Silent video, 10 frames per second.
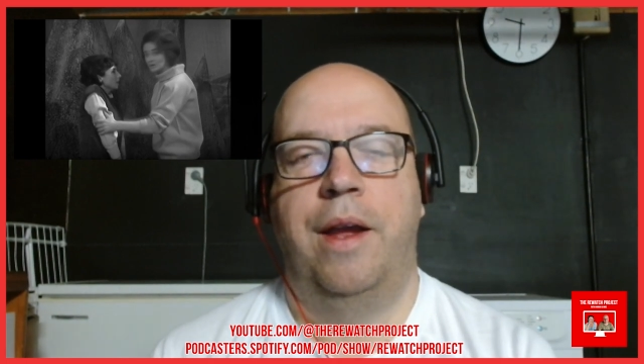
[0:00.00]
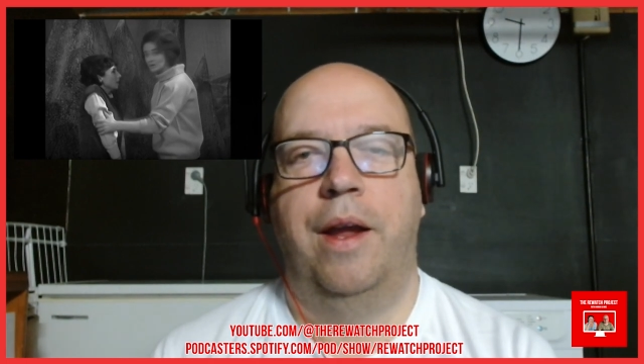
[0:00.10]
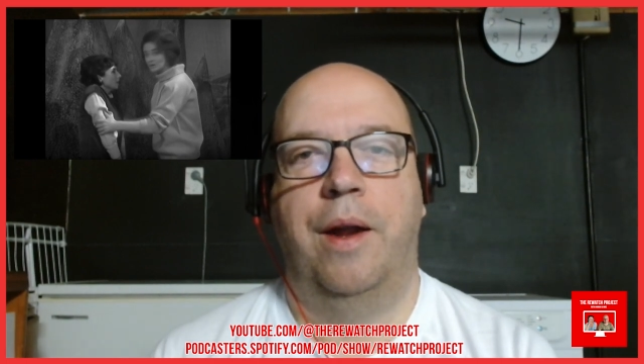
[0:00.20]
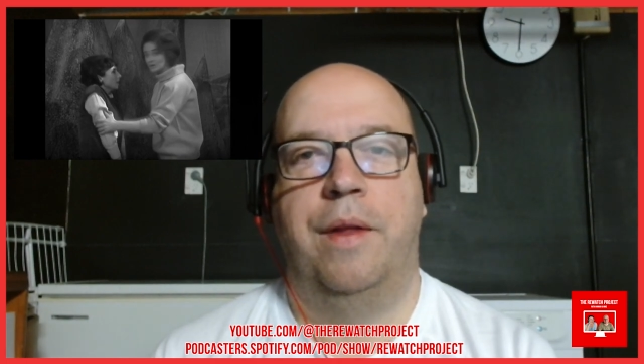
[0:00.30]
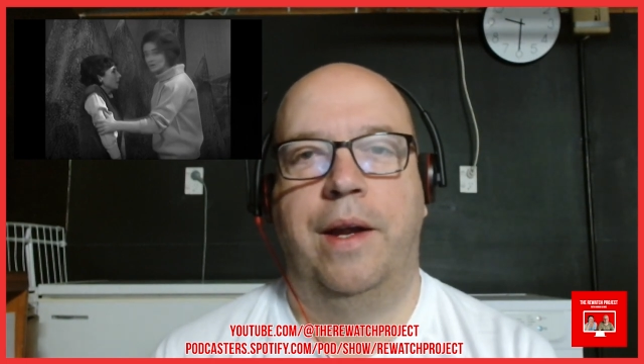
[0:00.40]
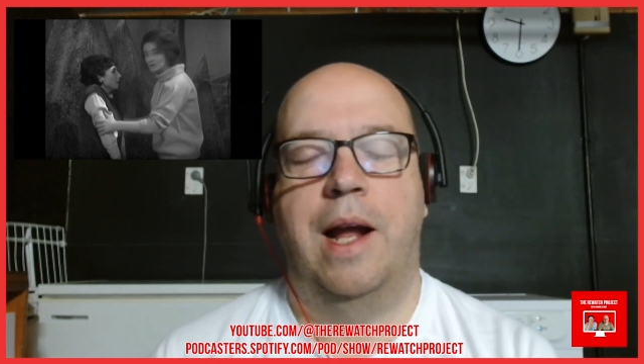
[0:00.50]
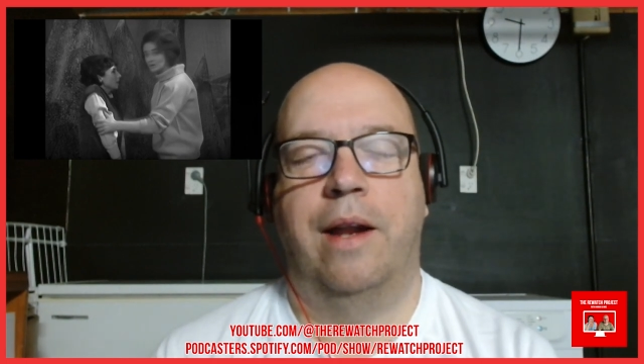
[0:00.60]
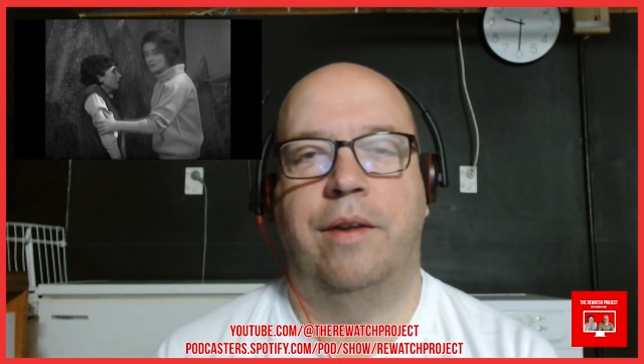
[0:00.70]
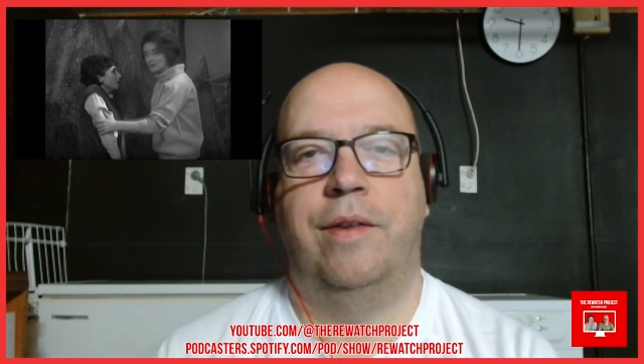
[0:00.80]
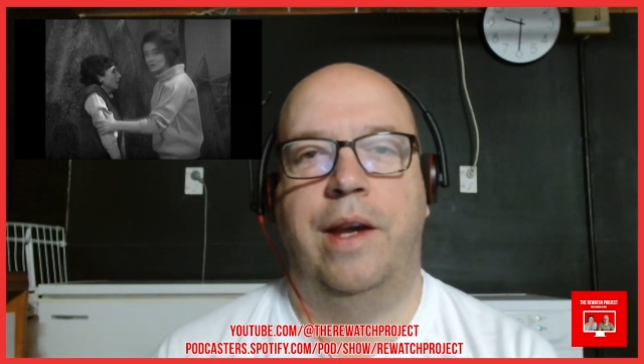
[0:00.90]
you know, the
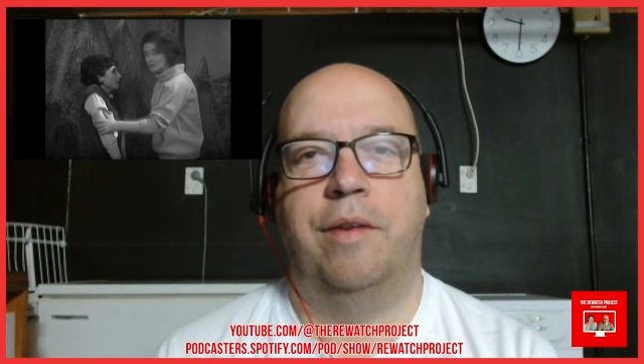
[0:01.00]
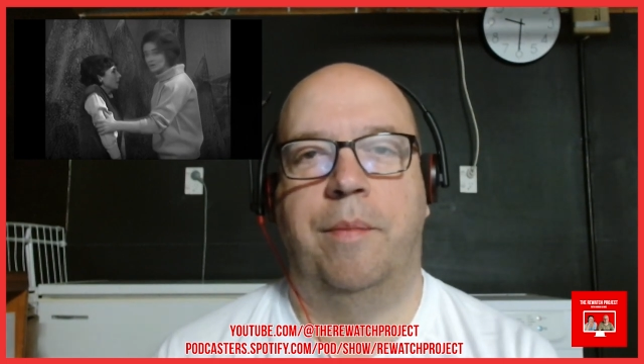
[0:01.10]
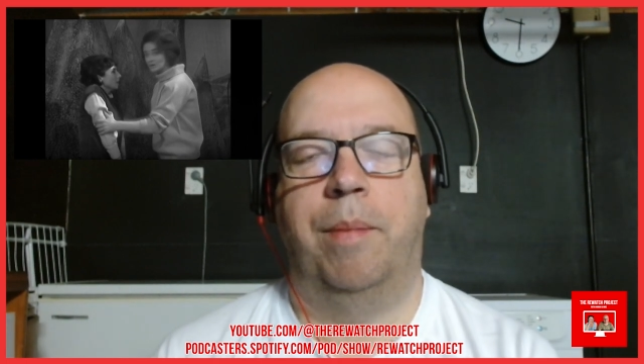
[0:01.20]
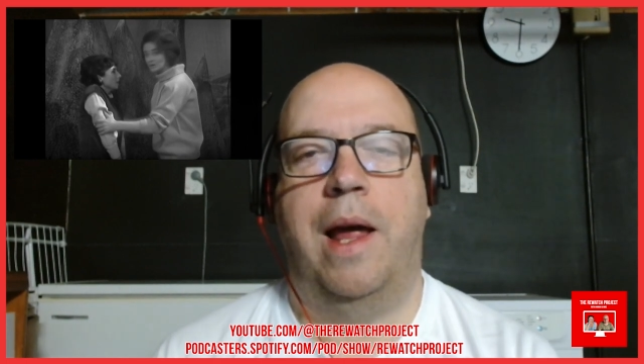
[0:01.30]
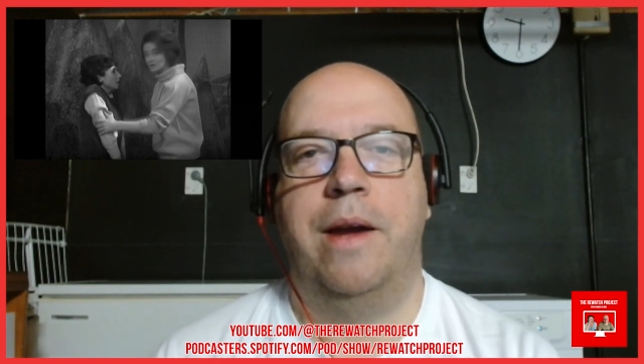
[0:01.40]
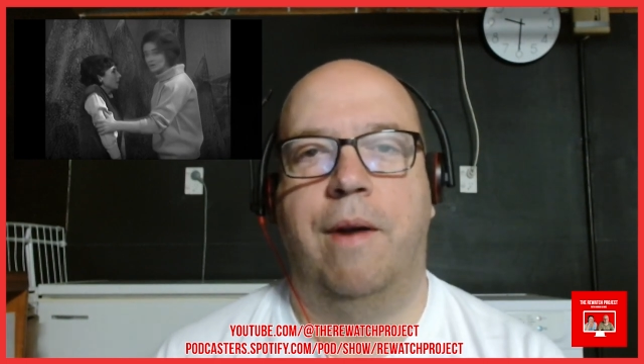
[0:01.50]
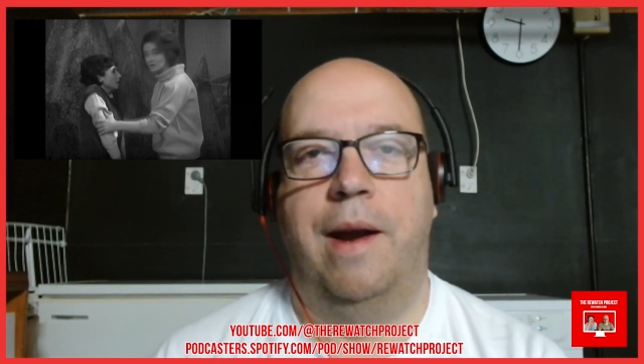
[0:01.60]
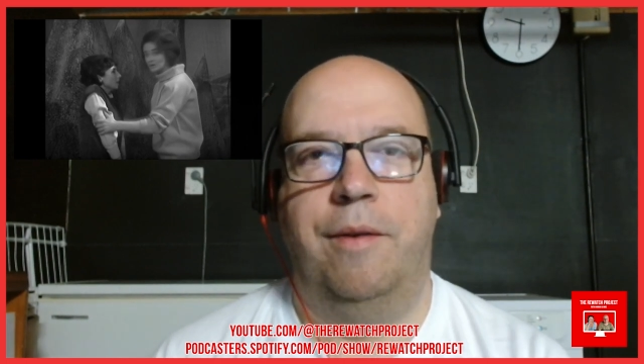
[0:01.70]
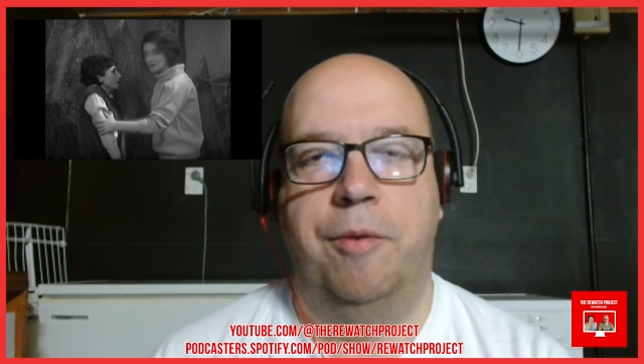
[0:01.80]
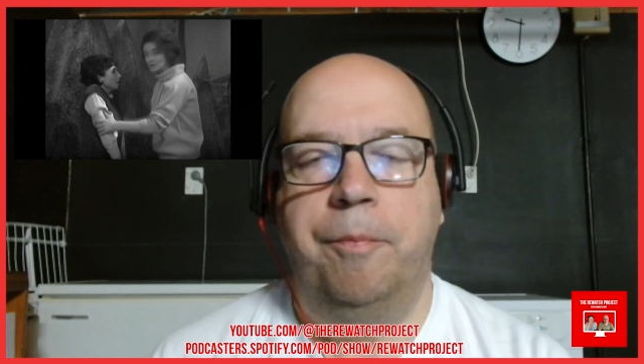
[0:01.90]
galaxy is a
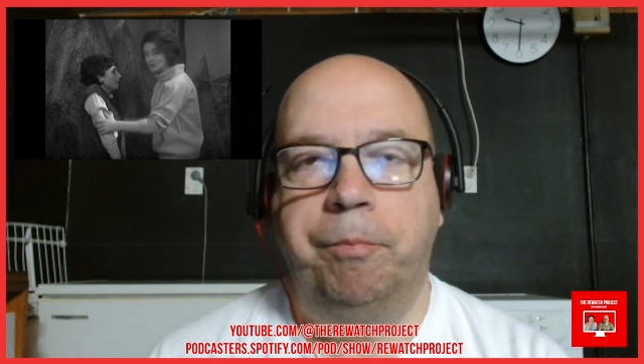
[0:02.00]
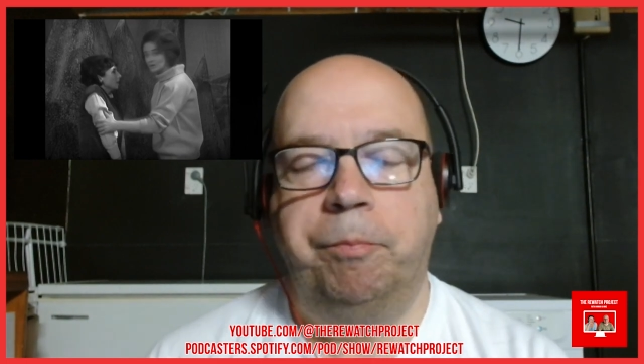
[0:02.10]
playground